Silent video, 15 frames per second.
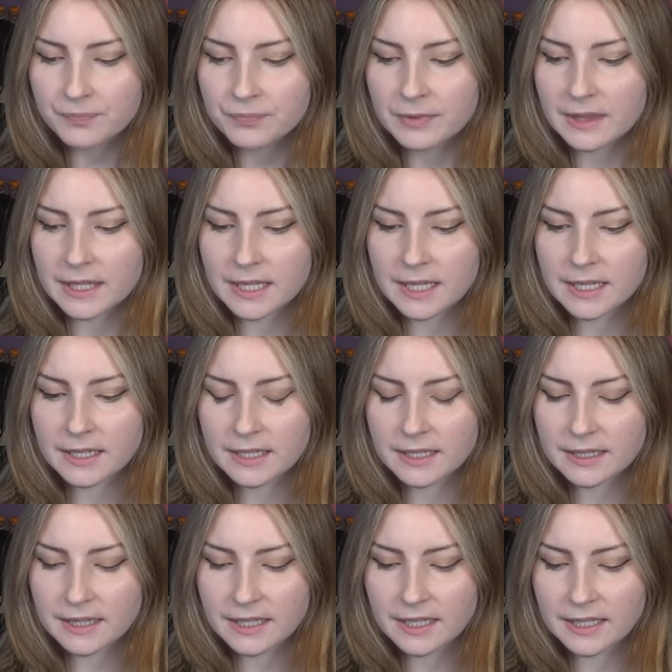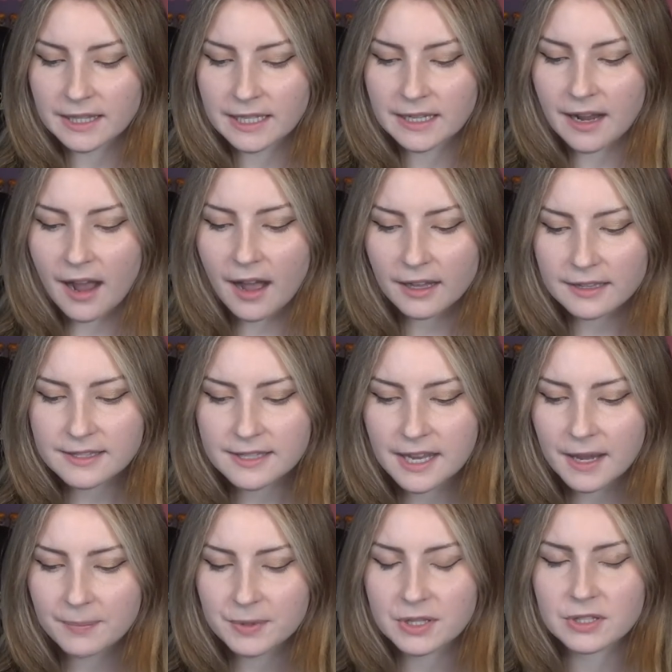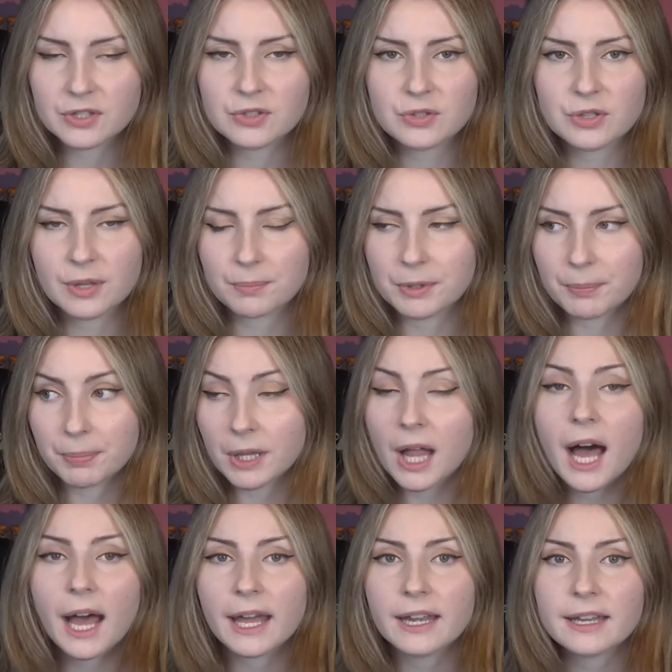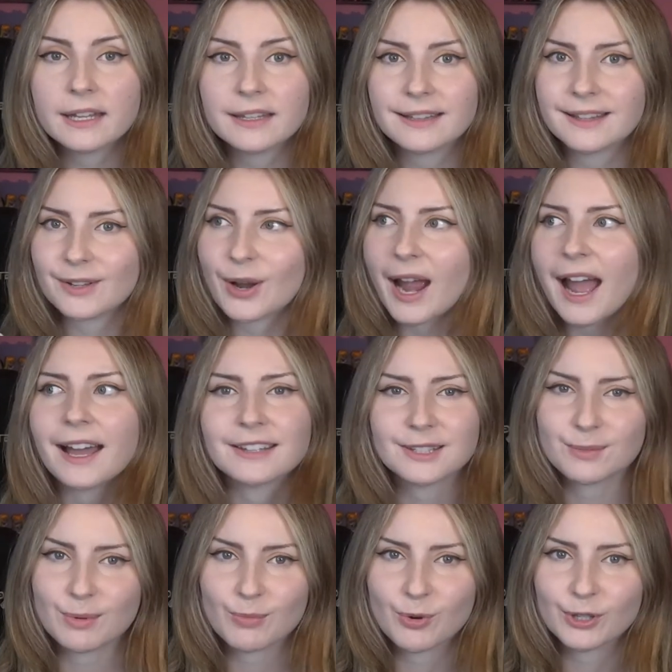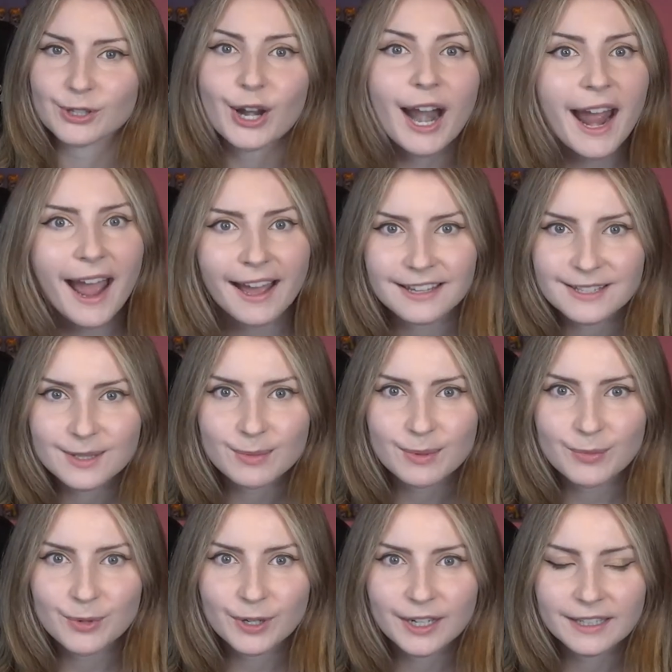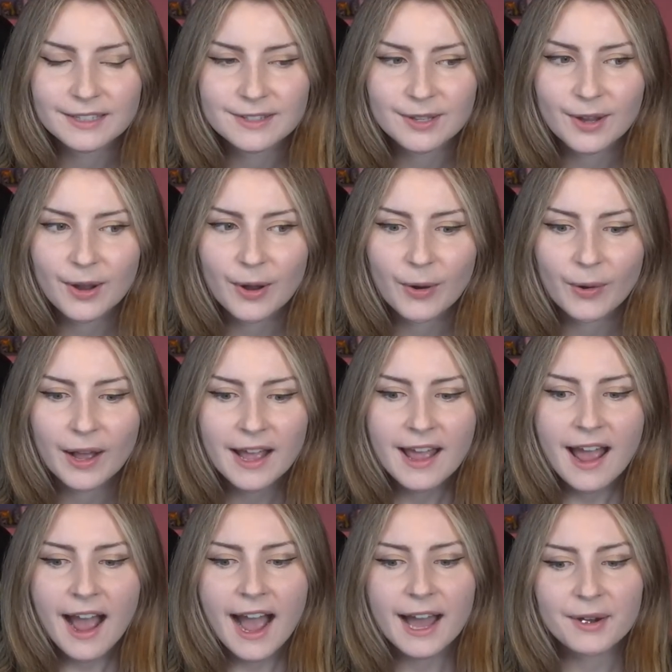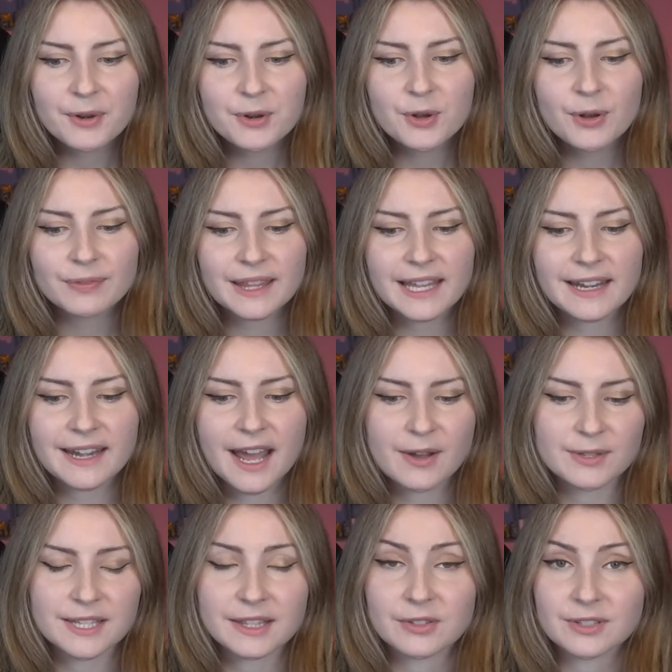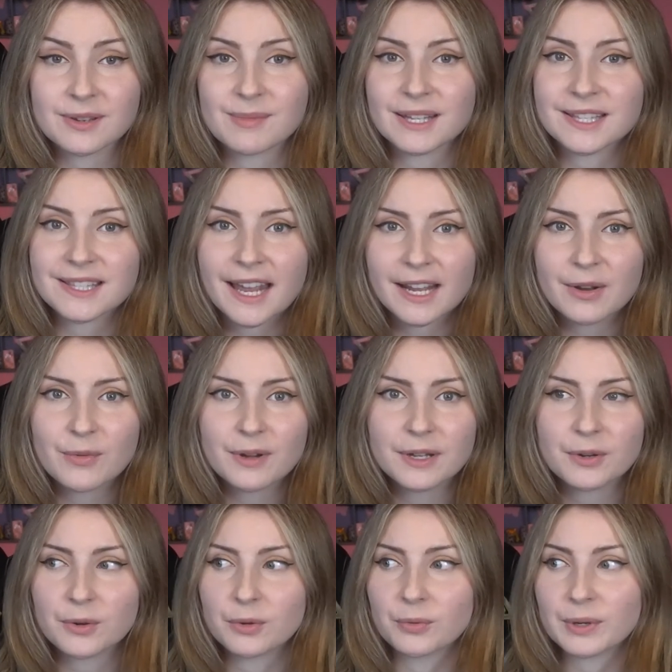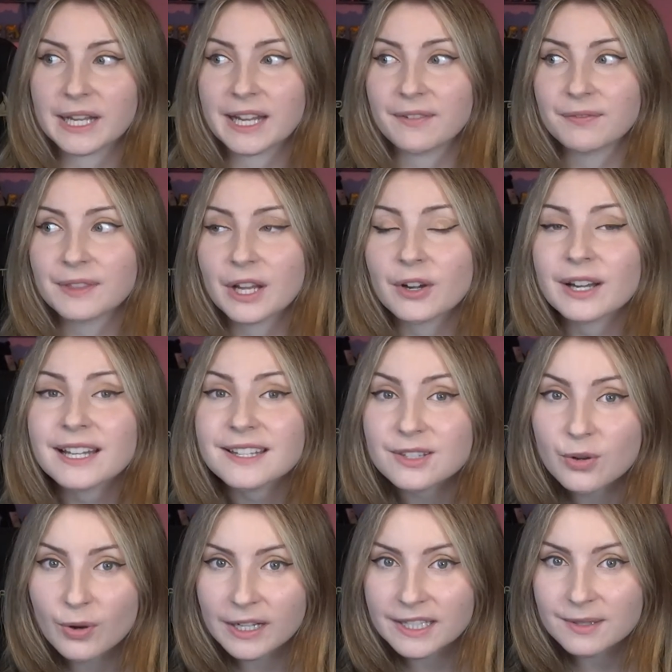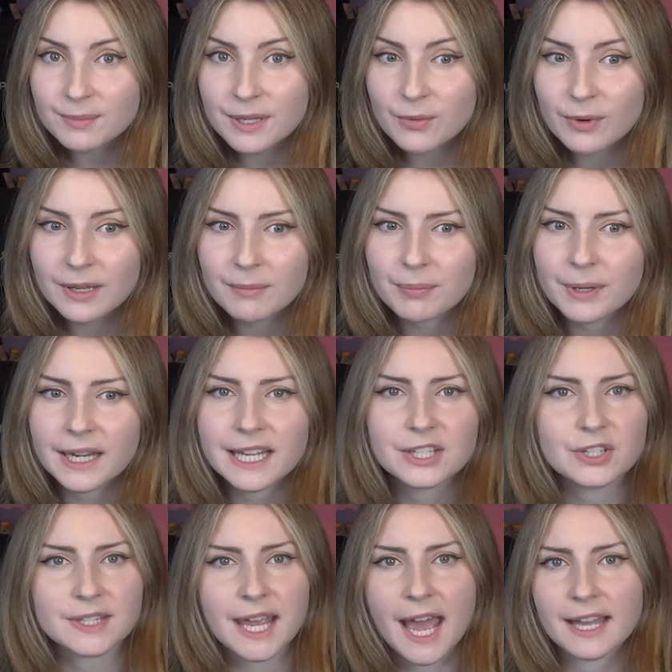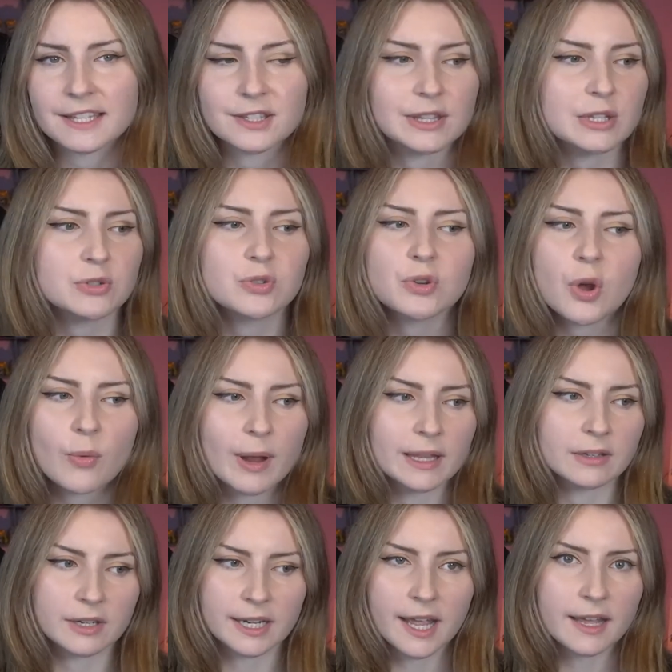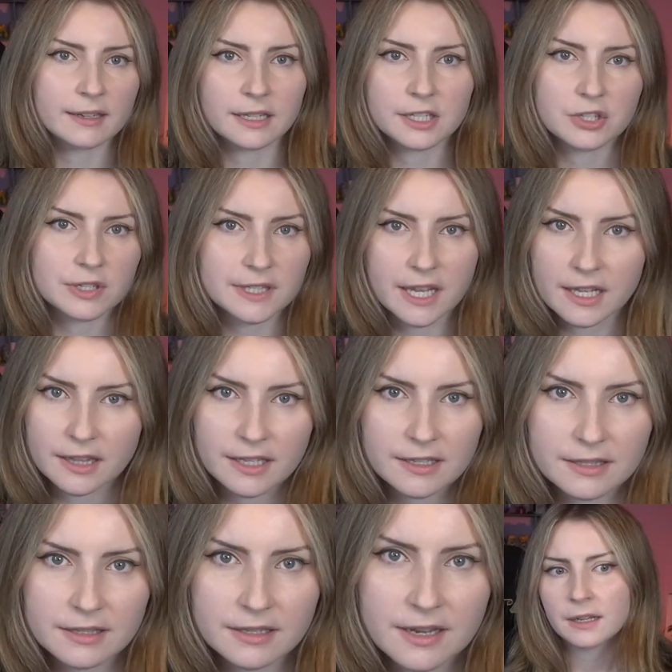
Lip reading: the concept, the plot, there has to be more. There has to be more. So I don't know if they announced that there's going to be a second one or if there is going to be one, but it just has to. There's no way they're going to end it just like this.